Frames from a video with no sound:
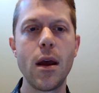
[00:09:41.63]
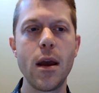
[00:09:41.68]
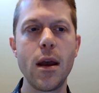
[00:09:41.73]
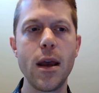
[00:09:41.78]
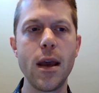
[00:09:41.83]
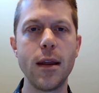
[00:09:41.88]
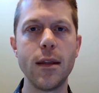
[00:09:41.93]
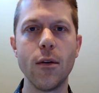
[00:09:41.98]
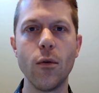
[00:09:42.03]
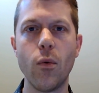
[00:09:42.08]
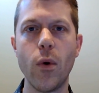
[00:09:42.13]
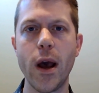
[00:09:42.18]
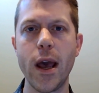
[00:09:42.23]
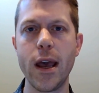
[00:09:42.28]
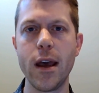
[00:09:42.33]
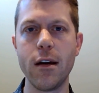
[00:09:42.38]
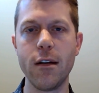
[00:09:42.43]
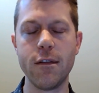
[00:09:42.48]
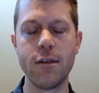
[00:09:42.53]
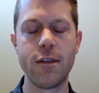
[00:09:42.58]
in the
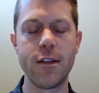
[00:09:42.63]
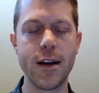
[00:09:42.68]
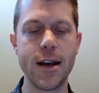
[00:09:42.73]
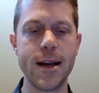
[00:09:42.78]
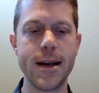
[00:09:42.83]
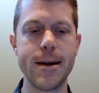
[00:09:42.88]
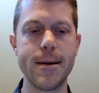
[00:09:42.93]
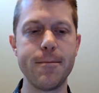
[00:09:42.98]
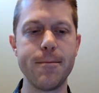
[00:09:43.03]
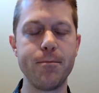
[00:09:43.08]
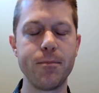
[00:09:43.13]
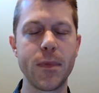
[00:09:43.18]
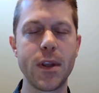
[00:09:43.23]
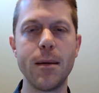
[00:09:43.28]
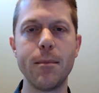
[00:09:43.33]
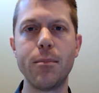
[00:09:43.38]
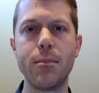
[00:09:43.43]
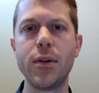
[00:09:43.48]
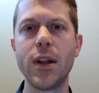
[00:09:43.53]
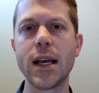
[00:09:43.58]
way of
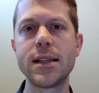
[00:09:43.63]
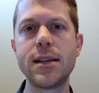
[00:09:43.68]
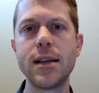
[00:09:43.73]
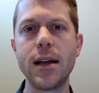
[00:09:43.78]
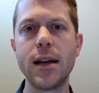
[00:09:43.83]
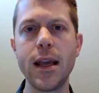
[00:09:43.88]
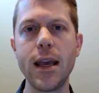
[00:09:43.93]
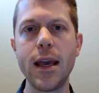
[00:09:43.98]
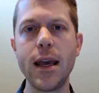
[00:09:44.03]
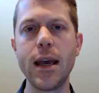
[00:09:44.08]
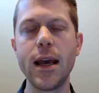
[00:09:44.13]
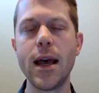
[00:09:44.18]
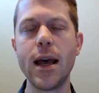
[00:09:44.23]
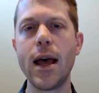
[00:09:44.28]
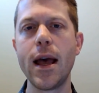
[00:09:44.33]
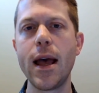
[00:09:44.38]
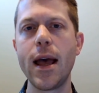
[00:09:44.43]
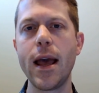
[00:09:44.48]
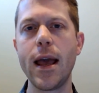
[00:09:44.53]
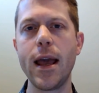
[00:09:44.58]
complexity
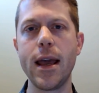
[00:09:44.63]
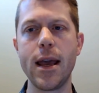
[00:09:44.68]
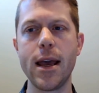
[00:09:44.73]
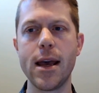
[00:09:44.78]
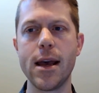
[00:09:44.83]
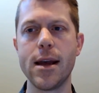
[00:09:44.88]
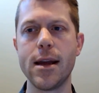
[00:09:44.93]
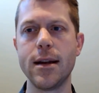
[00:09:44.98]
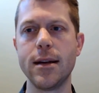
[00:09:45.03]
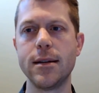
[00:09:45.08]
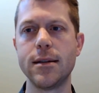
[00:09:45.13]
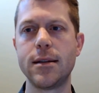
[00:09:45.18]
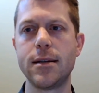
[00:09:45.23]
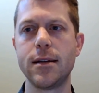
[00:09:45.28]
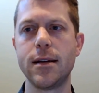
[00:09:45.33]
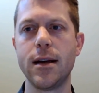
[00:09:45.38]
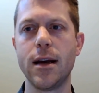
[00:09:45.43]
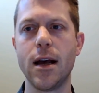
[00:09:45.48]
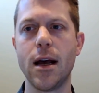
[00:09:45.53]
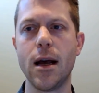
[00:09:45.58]
and
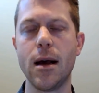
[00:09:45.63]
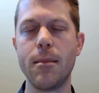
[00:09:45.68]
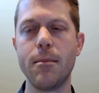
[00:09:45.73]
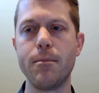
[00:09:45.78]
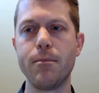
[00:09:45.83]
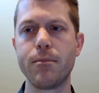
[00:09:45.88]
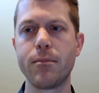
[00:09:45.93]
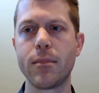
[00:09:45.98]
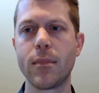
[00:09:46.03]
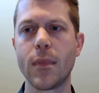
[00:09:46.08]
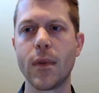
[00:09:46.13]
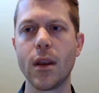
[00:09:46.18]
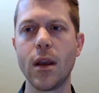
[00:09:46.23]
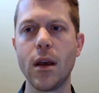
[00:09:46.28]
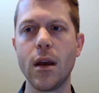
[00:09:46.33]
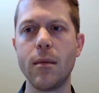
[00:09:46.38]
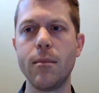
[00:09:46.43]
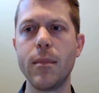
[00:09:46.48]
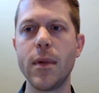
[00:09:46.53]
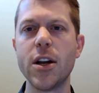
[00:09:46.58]

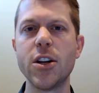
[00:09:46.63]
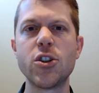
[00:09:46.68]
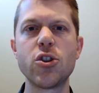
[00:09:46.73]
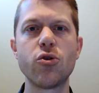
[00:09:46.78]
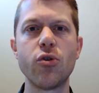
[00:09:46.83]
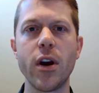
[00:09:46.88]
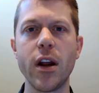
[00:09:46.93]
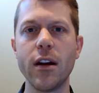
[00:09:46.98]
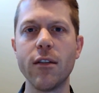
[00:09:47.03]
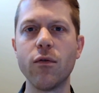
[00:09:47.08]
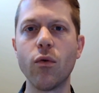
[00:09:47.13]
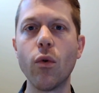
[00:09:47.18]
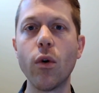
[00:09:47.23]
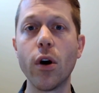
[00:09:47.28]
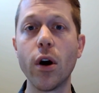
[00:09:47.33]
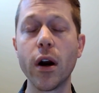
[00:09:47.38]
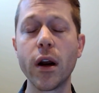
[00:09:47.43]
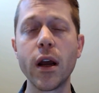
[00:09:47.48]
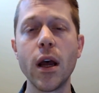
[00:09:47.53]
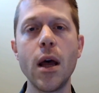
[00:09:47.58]
administrative
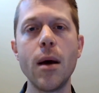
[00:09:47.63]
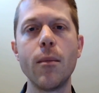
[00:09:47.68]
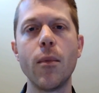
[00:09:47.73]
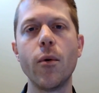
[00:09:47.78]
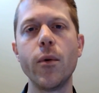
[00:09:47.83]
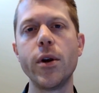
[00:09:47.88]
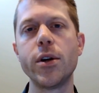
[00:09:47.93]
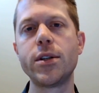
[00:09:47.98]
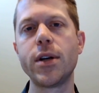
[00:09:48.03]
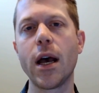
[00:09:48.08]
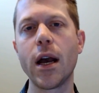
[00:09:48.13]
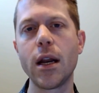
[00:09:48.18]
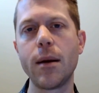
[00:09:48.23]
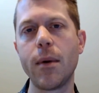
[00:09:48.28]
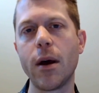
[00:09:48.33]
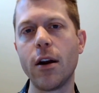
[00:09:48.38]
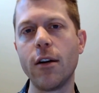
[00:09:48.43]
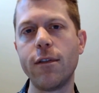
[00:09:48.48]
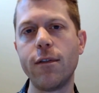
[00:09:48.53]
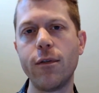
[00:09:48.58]
work. But when you're talking
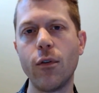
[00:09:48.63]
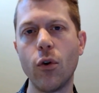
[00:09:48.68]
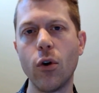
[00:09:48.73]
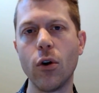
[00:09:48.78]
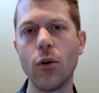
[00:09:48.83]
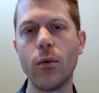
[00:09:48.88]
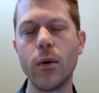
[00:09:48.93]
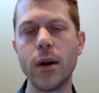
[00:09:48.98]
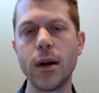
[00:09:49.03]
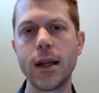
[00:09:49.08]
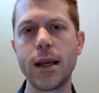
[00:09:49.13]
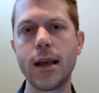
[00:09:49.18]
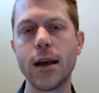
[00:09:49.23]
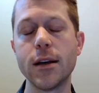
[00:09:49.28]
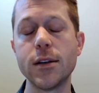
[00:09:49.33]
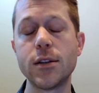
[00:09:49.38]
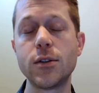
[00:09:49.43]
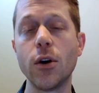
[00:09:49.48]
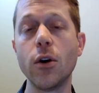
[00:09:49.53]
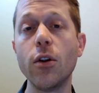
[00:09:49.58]
about a
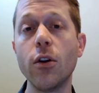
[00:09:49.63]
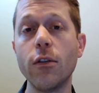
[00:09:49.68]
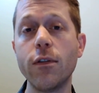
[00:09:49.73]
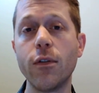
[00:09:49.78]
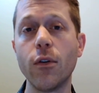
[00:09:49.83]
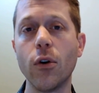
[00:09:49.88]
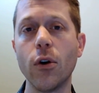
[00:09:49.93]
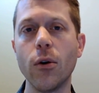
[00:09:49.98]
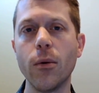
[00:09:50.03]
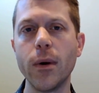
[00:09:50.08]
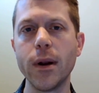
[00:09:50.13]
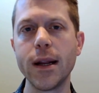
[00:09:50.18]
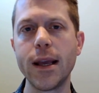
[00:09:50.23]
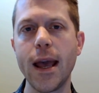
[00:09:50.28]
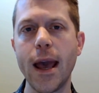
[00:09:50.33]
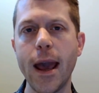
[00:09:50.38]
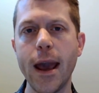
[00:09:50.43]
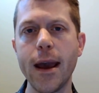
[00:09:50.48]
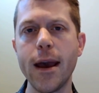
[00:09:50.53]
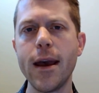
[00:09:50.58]
solo
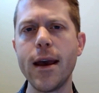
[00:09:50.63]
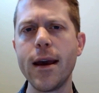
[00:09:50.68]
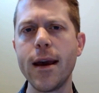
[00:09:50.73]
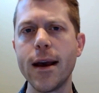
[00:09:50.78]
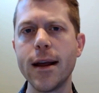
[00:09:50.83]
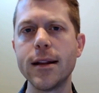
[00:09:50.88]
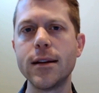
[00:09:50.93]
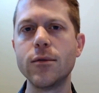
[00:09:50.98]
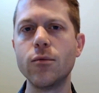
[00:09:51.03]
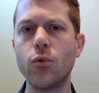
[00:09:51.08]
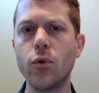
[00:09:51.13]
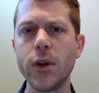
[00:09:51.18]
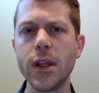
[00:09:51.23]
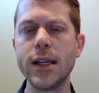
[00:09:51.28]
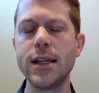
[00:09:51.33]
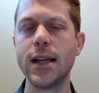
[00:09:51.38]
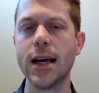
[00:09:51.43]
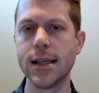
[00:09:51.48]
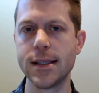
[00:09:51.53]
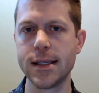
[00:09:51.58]
401k, it
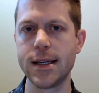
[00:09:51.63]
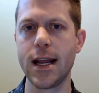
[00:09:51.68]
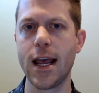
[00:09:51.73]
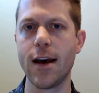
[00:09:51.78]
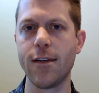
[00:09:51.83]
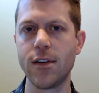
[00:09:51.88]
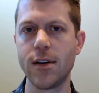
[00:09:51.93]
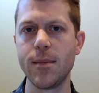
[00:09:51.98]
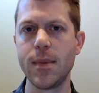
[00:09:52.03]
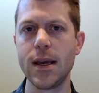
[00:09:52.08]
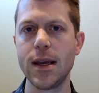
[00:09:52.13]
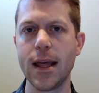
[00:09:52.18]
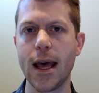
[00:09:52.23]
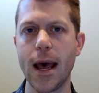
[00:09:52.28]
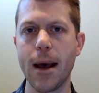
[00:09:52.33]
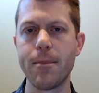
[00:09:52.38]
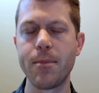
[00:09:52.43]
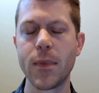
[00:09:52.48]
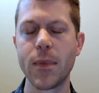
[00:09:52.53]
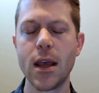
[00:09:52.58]
really doesn't have to be
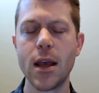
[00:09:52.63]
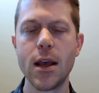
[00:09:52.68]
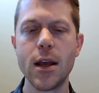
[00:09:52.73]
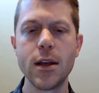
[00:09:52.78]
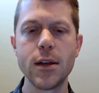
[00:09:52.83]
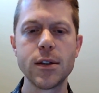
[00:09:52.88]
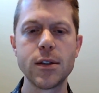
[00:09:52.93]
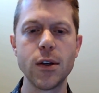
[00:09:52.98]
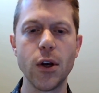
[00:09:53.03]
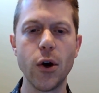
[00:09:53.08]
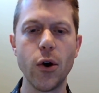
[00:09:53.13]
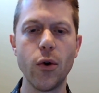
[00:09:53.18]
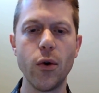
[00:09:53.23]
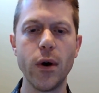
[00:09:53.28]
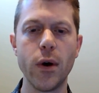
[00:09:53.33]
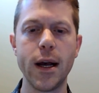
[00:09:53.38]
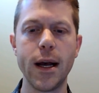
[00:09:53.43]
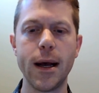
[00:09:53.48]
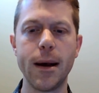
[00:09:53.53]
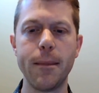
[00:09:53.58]
that.
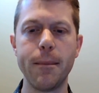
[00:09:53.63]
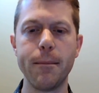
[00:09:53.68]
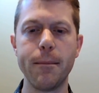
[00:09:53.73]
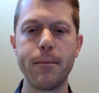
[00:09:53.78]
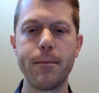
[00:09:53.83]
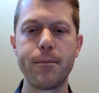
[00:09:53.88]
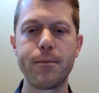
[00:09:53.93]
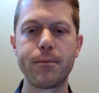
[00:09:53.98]
So